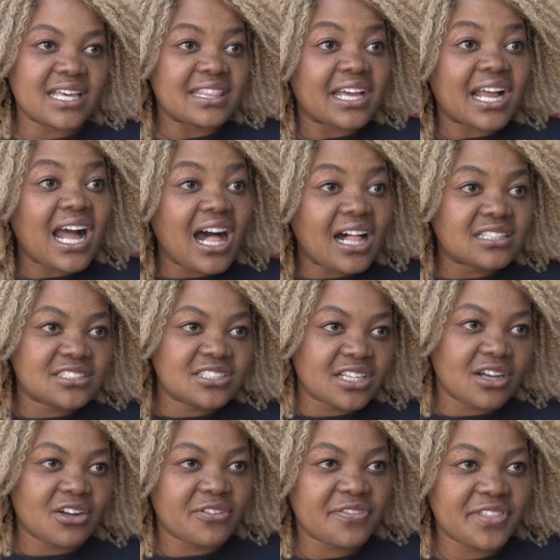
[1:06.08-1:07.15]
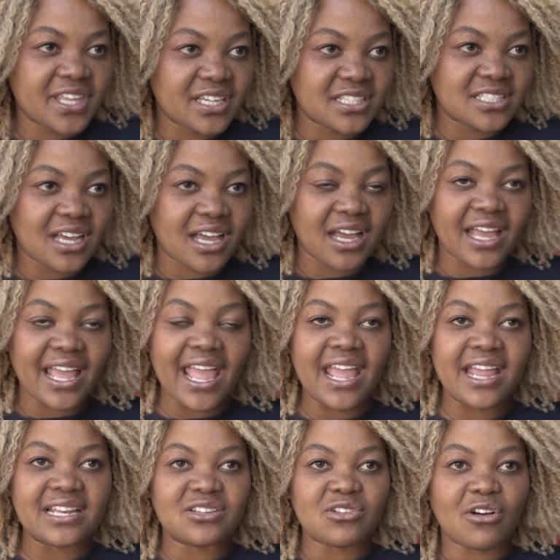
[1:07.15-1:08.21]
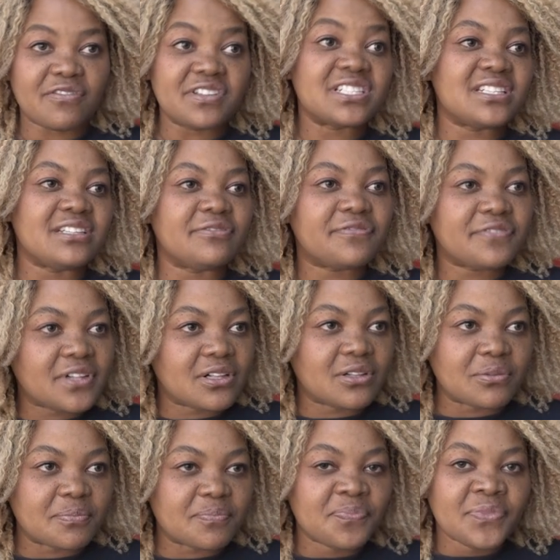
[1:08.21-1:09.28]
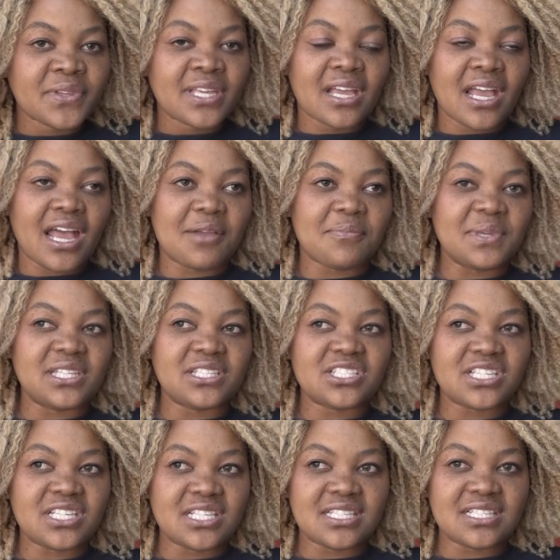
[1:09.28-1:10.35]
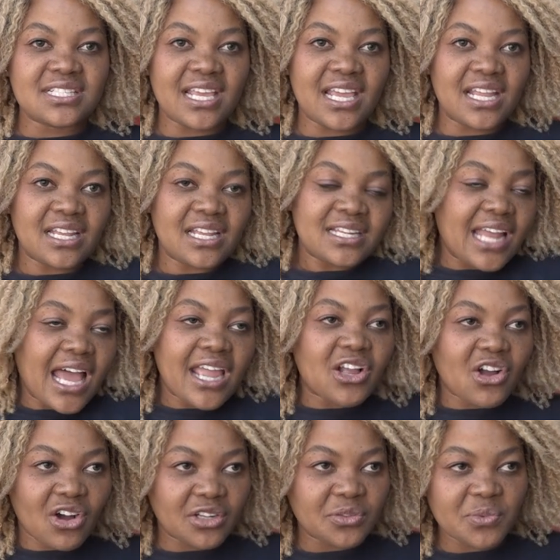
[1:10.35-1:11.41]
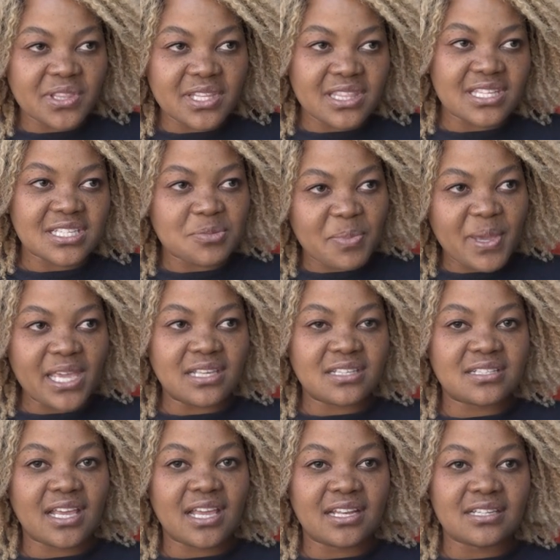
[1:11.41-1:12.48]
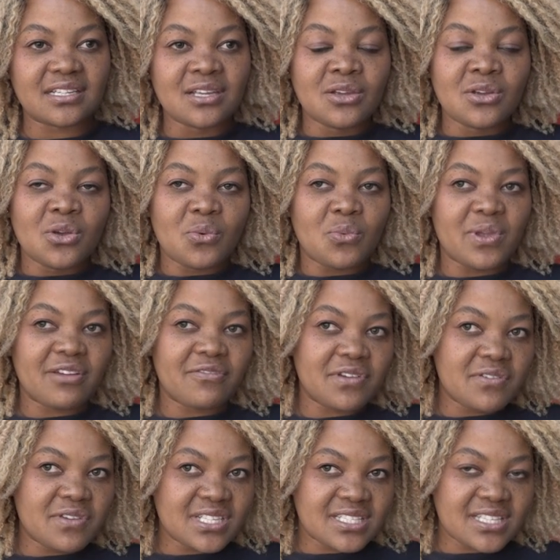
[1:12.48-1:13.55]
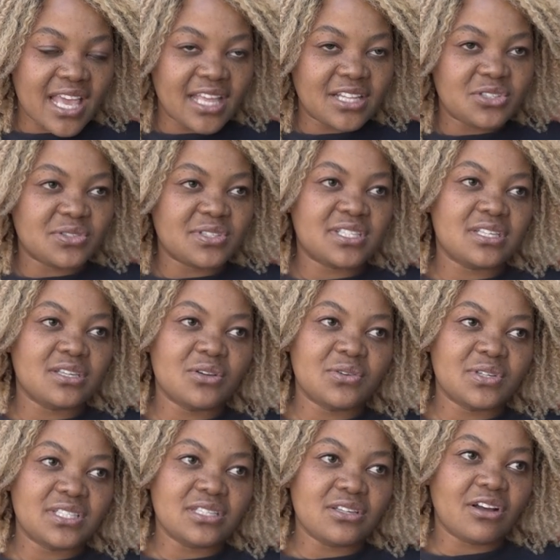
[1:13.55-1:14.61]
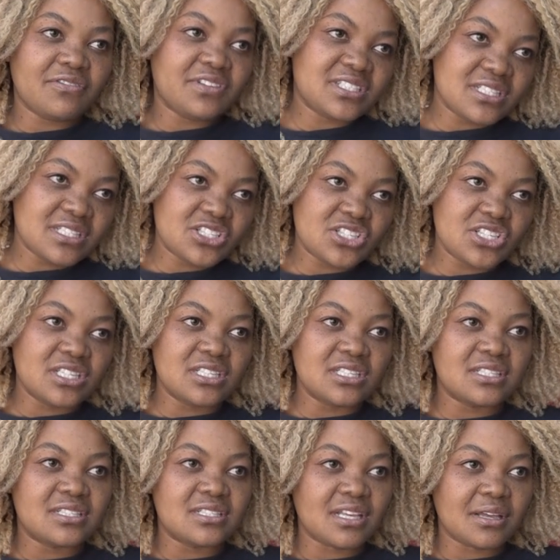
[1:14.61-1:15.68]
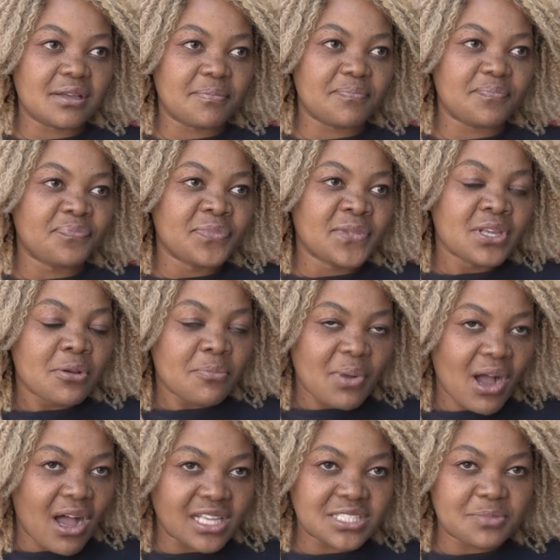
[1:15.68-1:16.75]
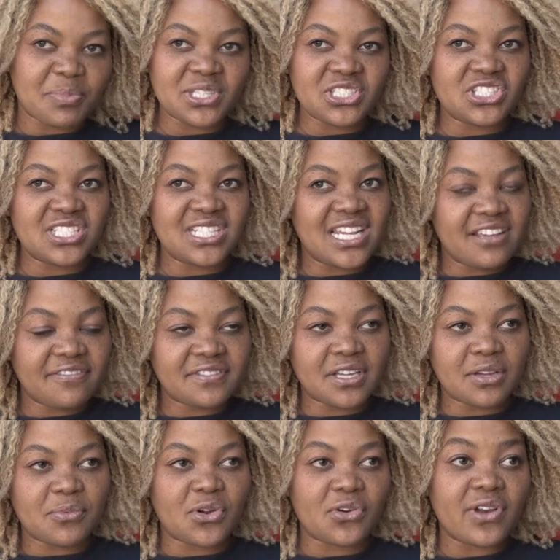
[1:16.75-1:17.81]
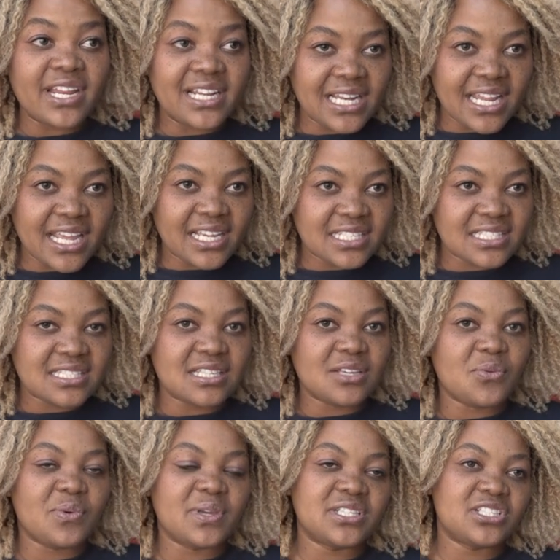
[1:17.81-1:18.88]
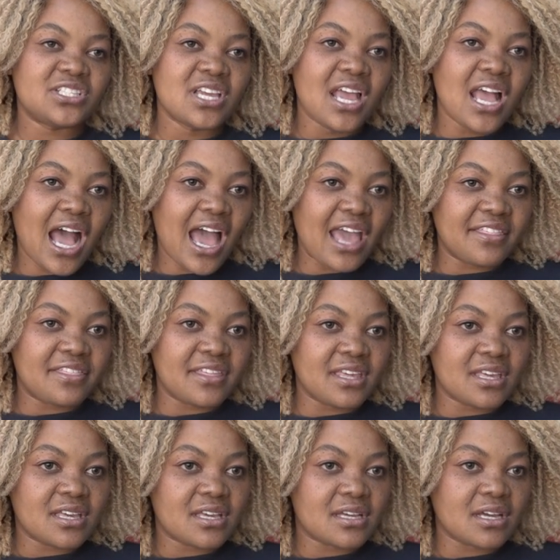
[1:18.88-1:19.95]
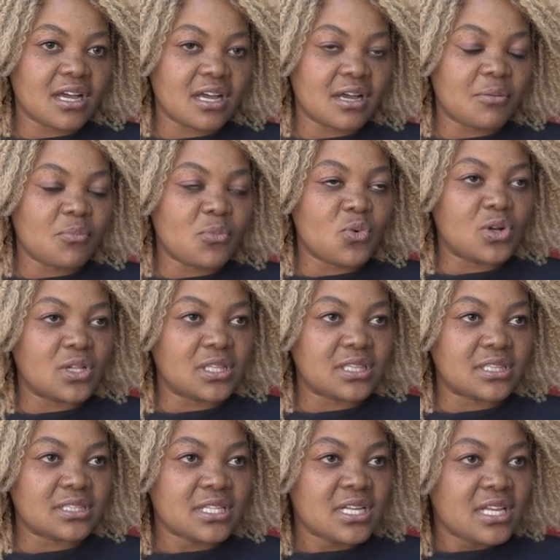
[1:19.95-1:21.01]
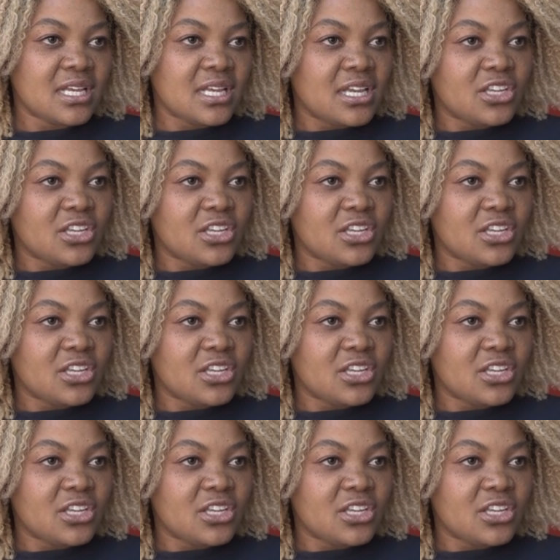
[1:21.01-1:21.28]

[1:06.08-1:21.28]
the, and the culture of theatre and obviously film. I mean, she's a, an icon within the space and we are very sad to see Ruti. Obviously, she's um, passed, but she's left a great legacy, which I think um, will,